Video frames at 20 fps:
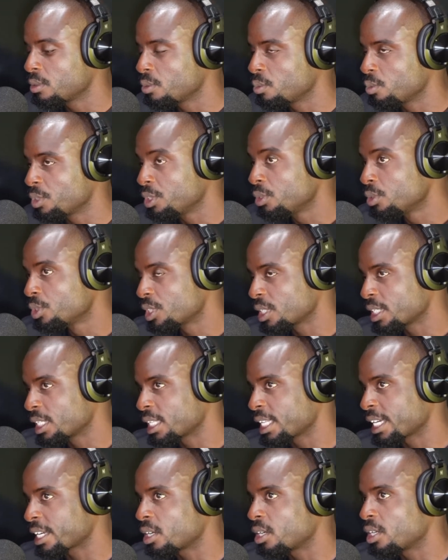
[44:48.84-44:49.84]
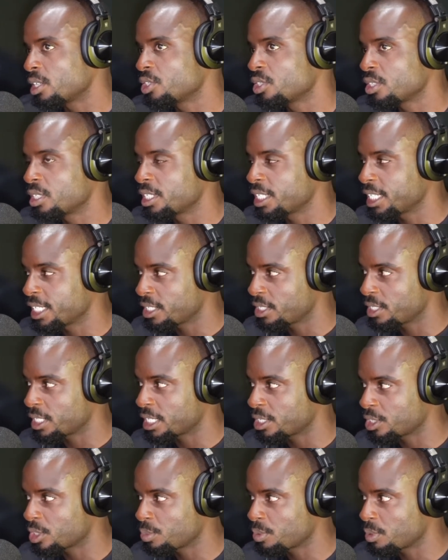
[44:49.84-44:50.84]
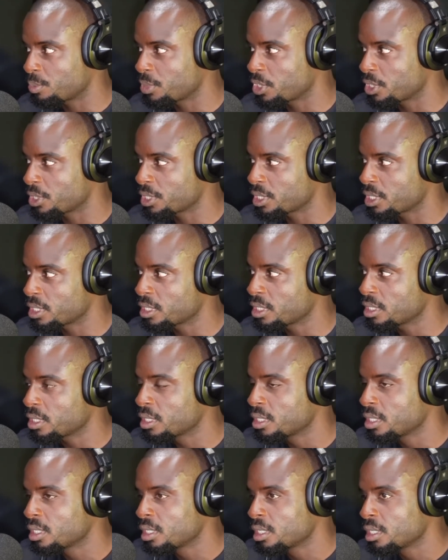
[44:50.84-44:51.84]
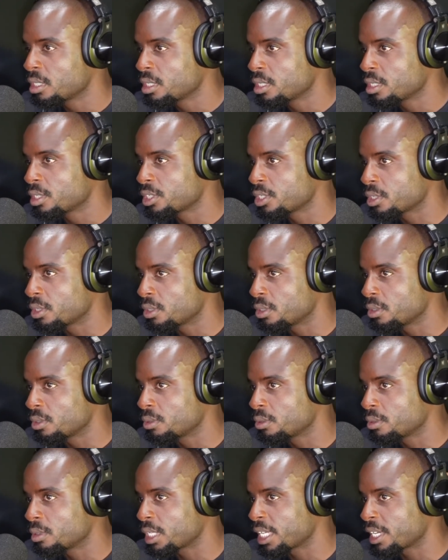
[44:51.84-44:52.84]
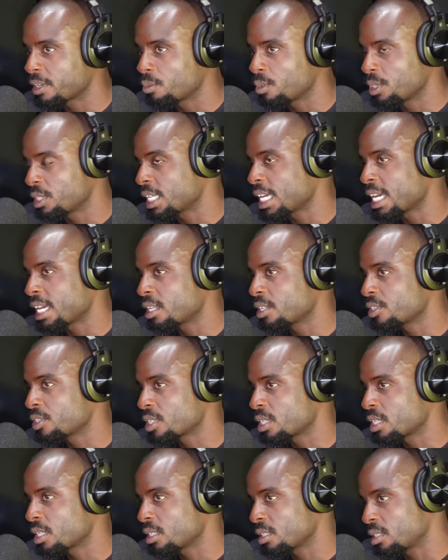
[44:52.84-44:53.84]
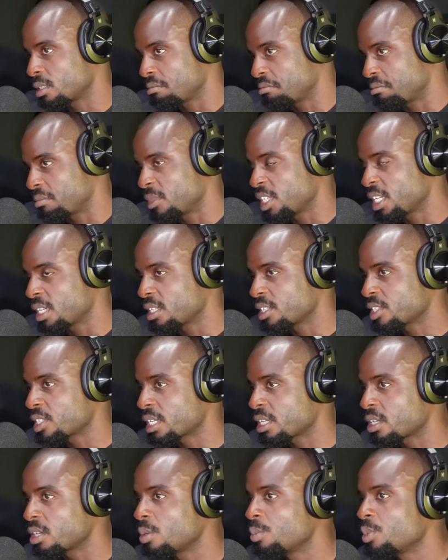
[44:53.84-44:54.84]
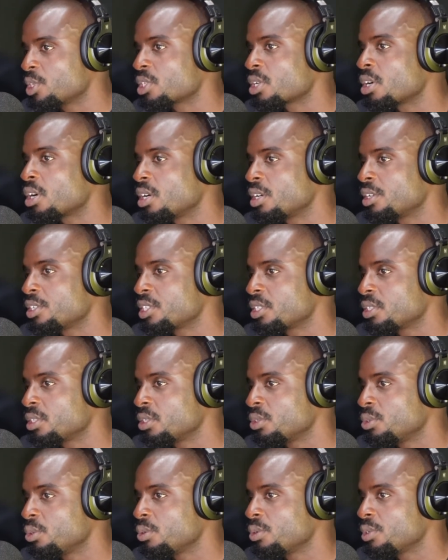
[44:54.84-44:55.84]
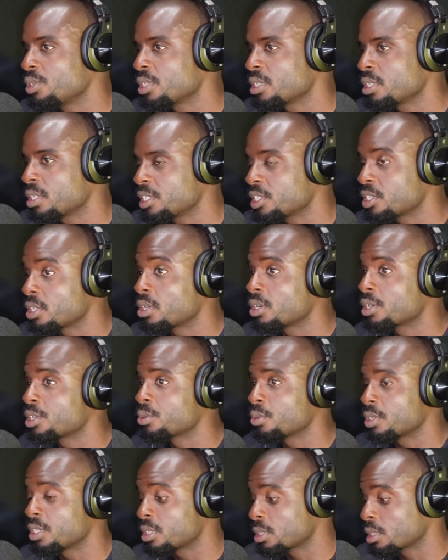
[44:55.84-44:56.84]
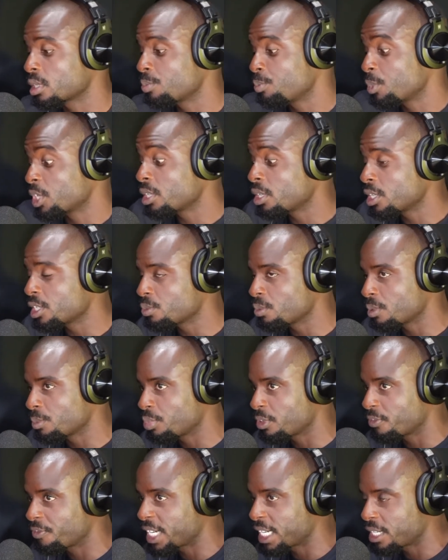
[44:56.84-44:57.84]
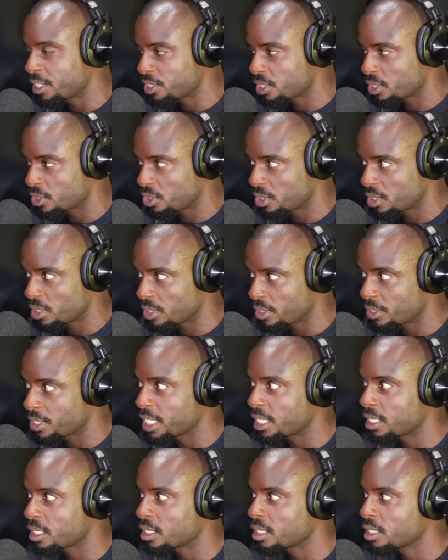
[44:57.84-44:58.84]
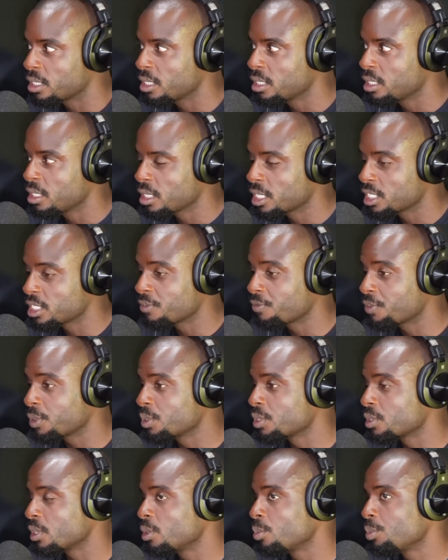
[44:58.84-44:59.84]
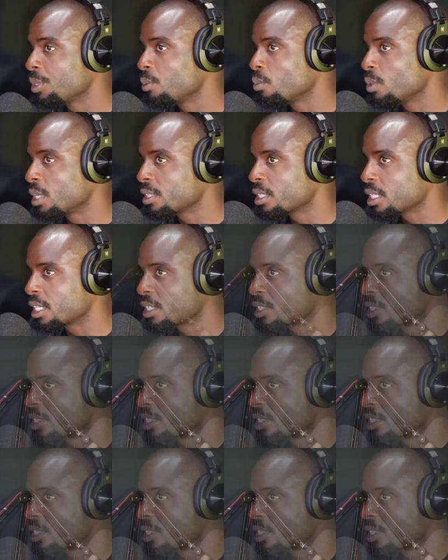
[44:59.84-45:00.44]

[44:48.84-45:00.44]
we usually get like $180 per person. So like with that, it's like yeah, it's like almost hard to lose as long mm-hmm. as because we're providing such a good thing. Because if it was, it would be one thing.